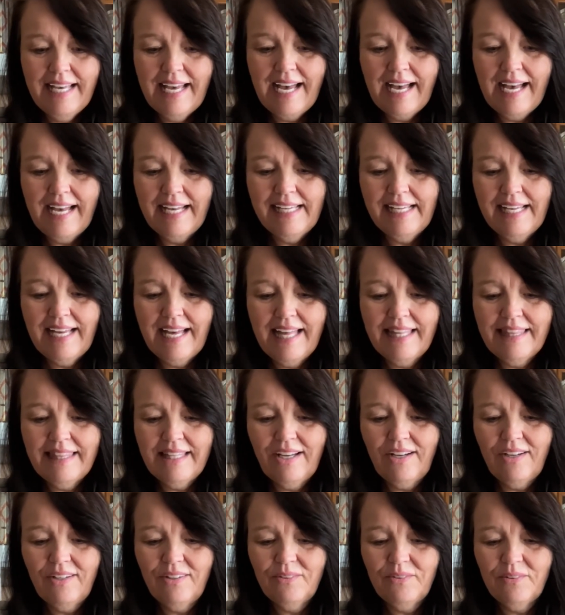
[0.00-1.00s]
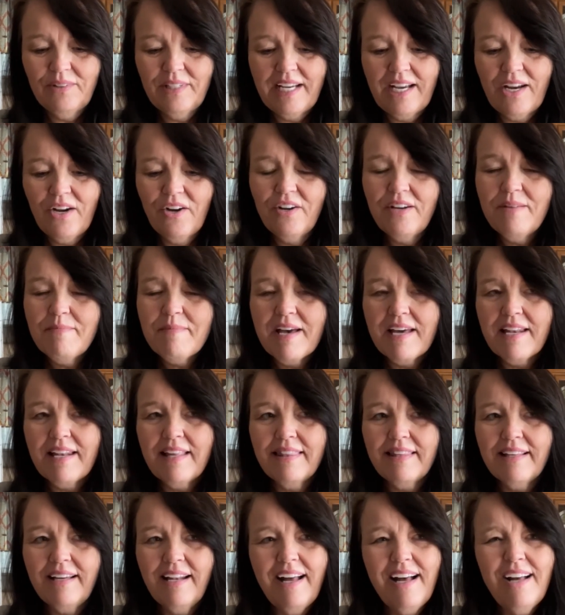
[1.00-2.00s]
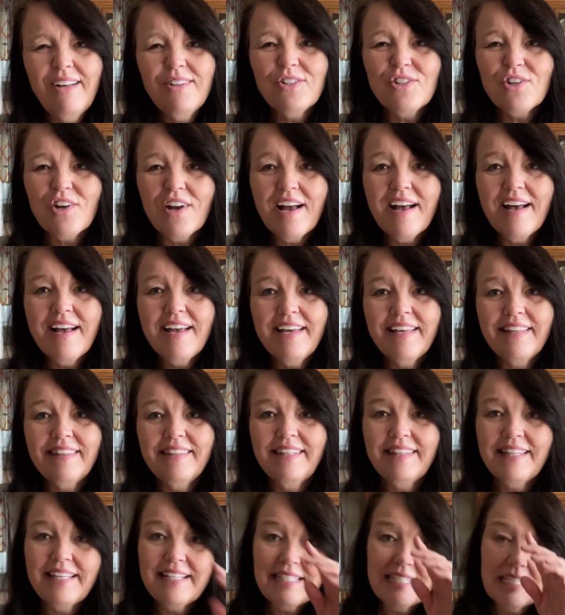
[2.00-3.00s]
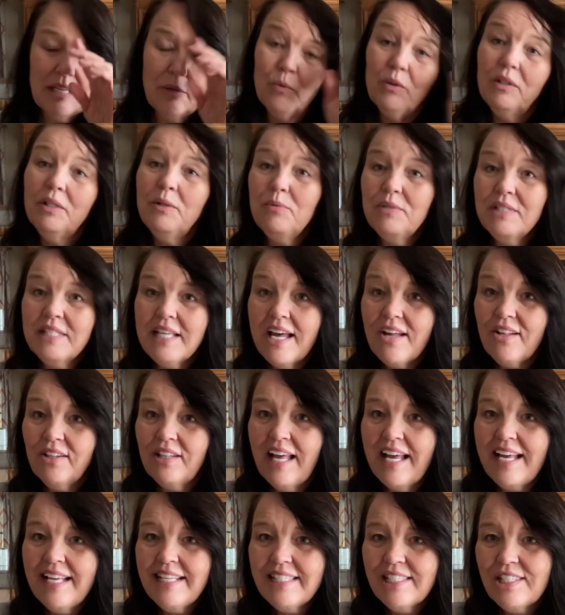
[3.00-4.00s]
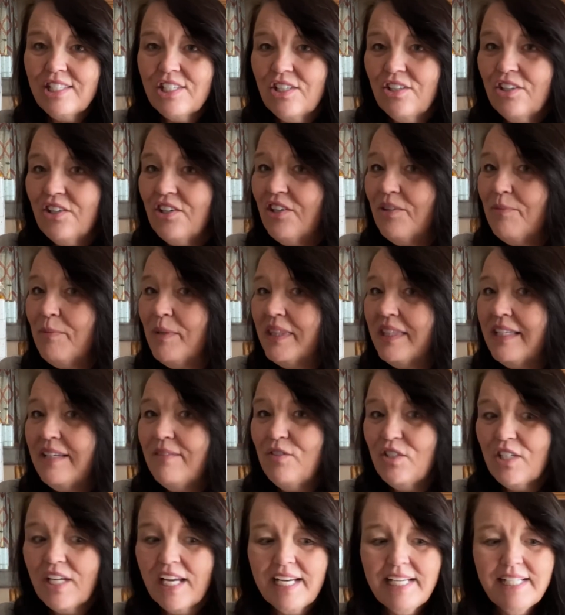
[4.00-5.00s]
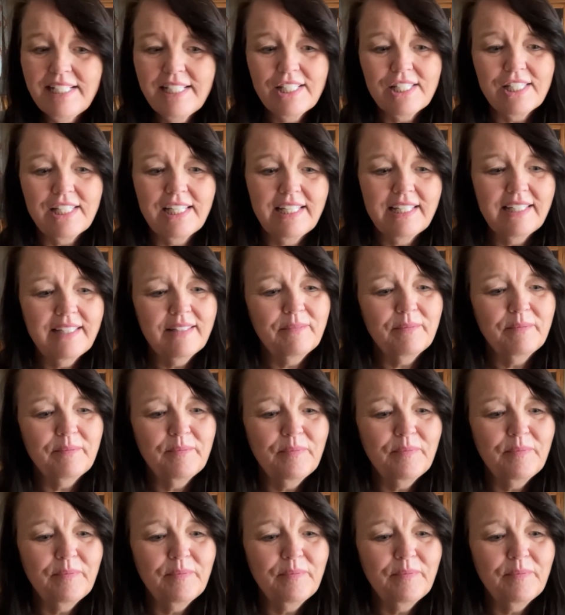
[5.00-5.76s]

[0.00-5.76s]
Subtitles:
I thought when I heard about it, I thought, I'll try it. And then they said, well, it was out last year, but they've changed it.